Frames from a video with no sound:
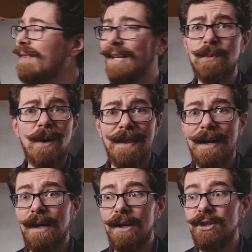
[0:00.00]
That's why
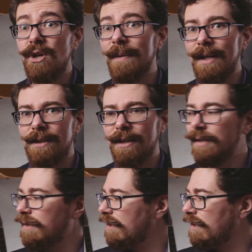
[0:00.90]
there are so many guitars.